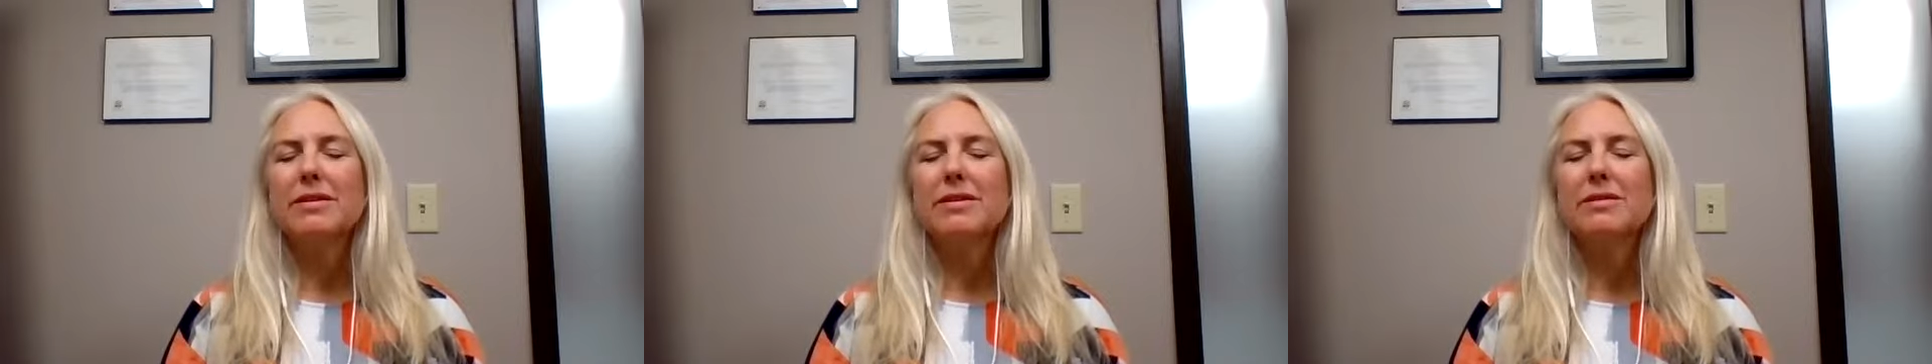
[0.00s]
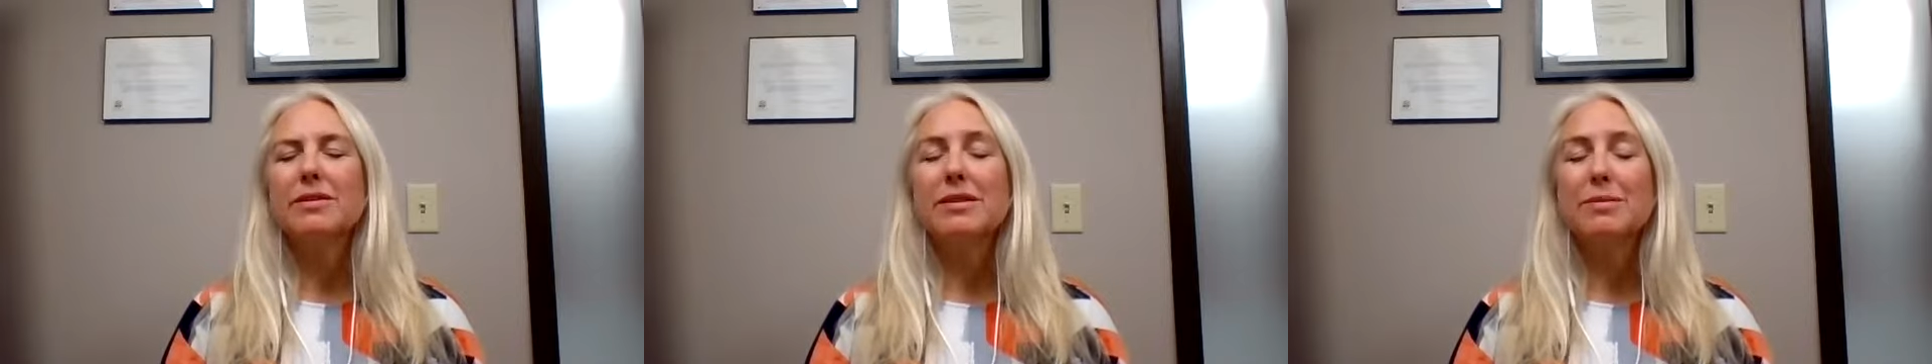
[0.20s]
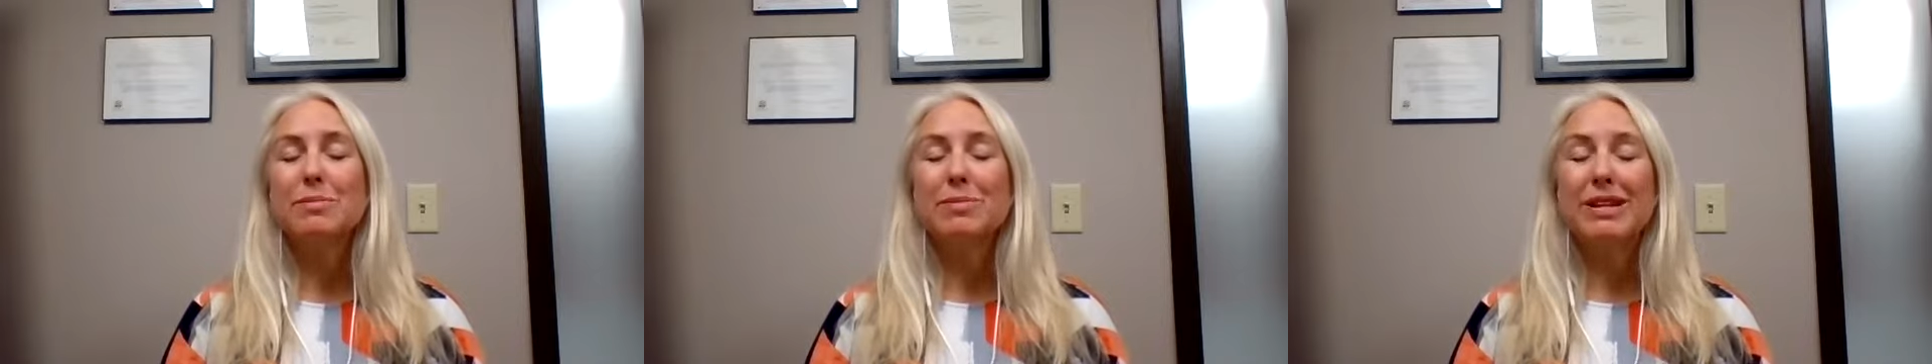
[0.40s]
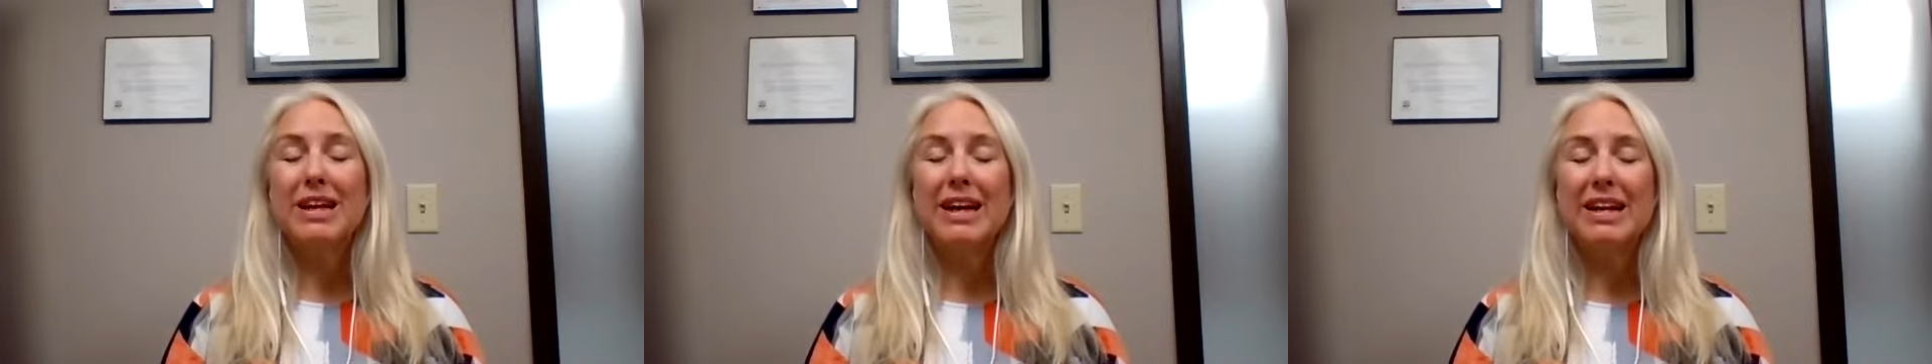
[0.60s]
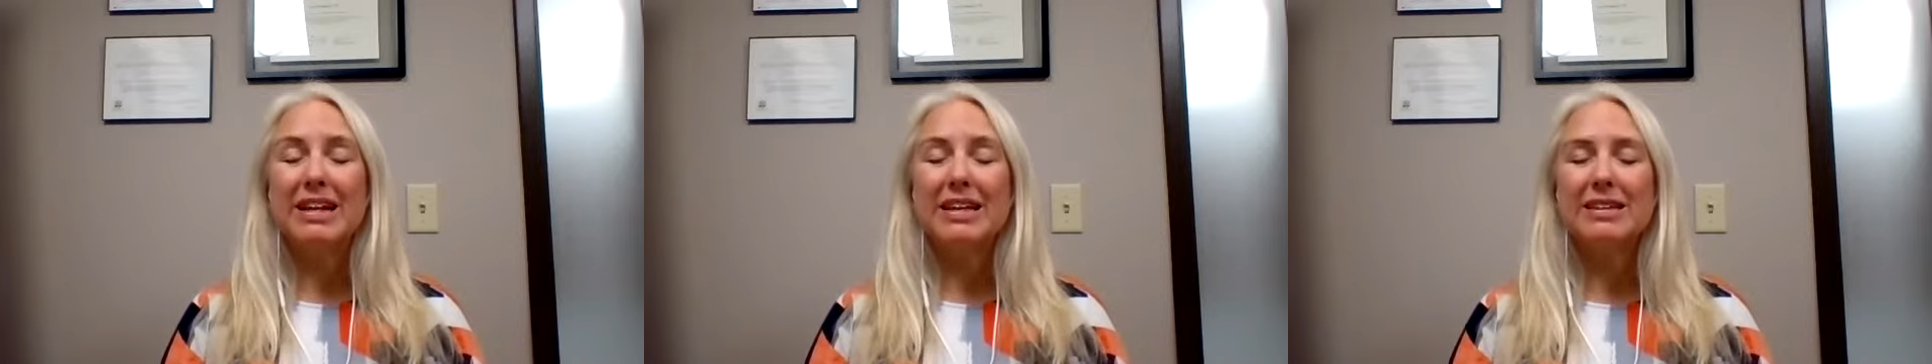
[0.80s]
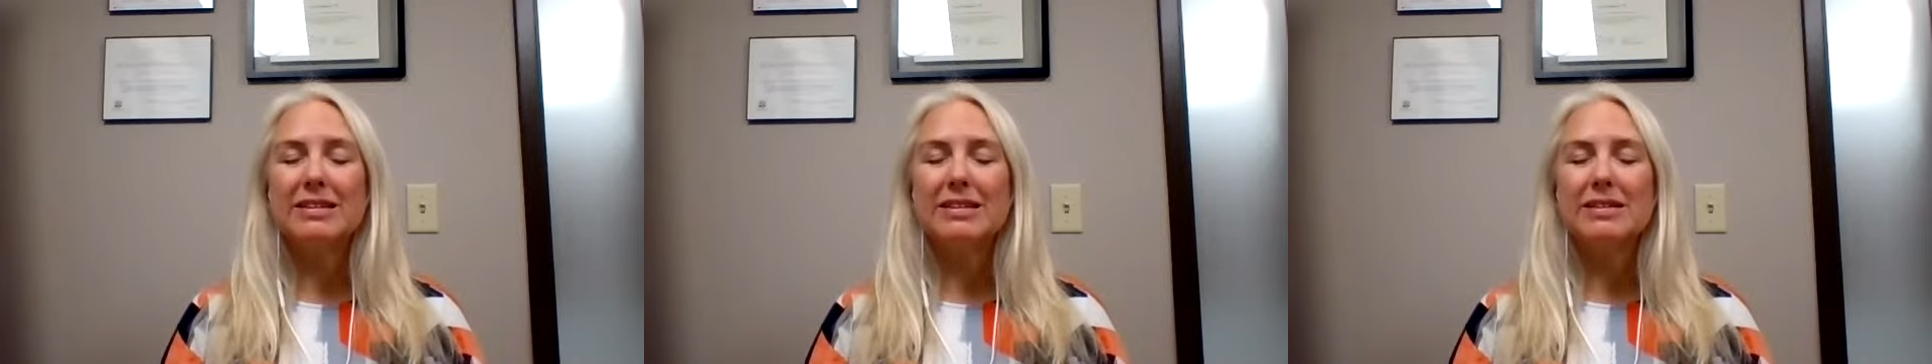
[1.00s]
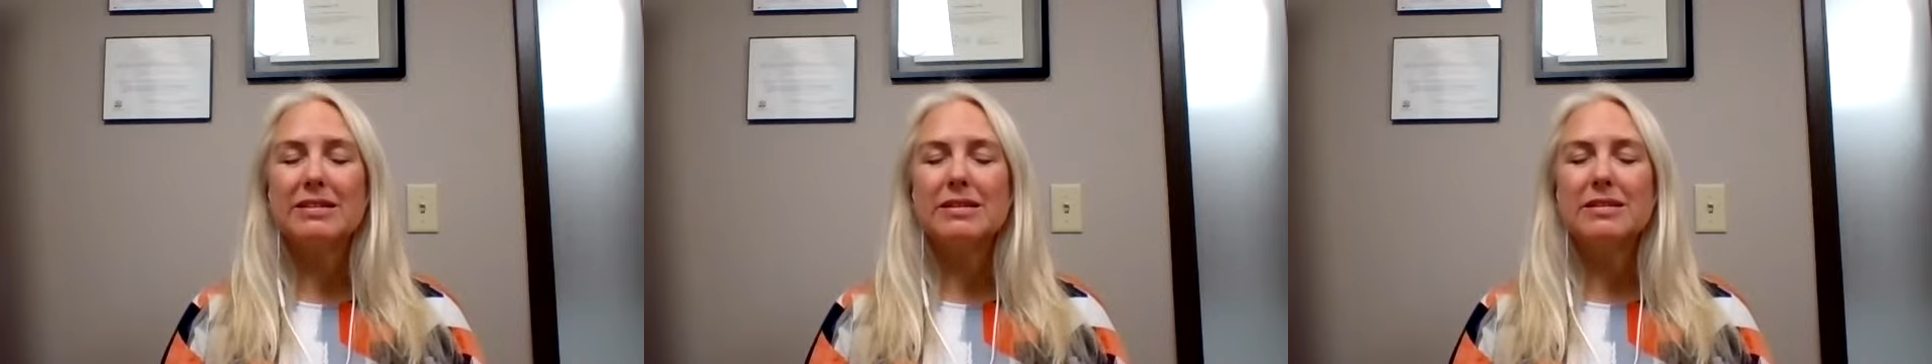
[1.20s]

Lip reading: to the planet,